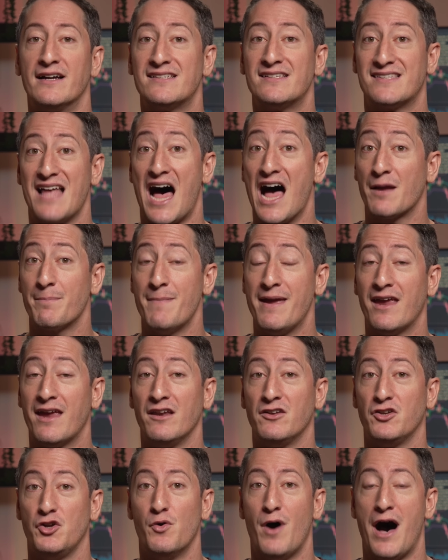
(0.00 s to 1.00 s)
stock making
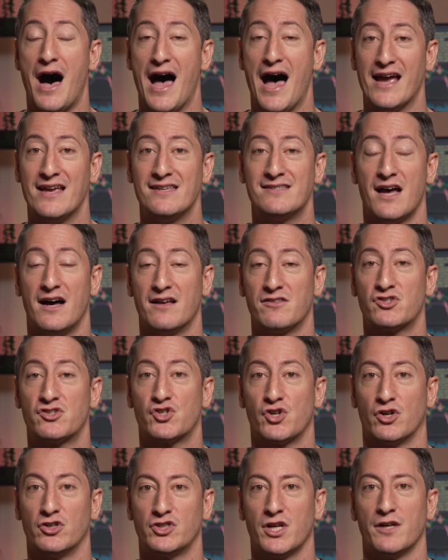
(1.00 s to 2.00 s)
new highs on
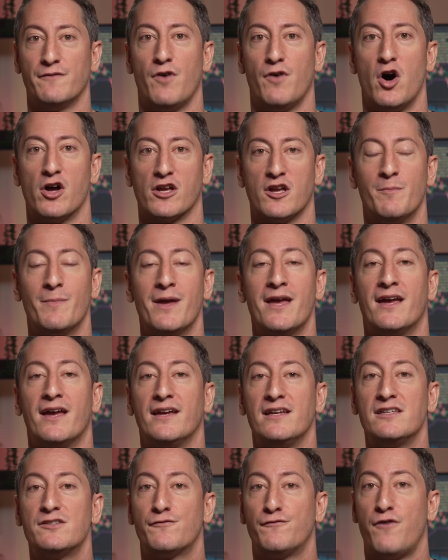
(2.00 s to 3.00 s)
surging volume
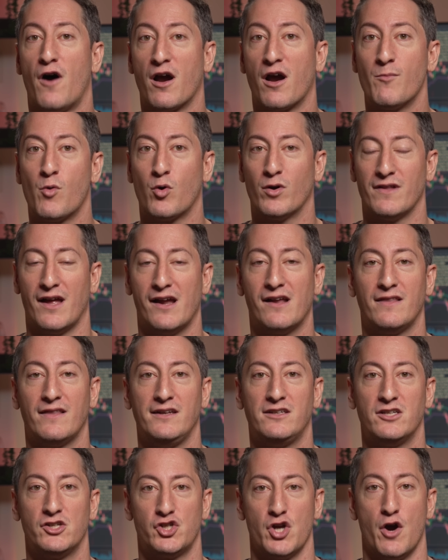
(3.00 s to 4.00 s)
is far more likely
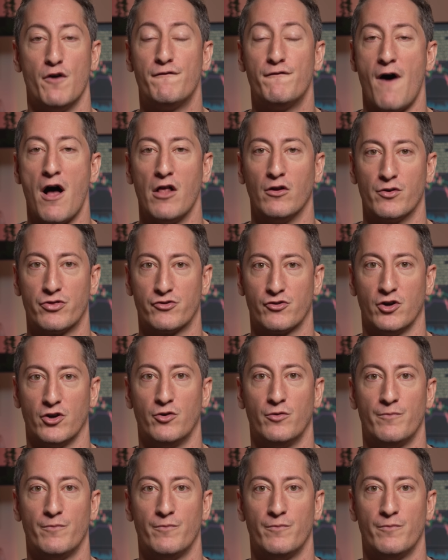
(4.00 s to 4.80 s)
to show follow-through.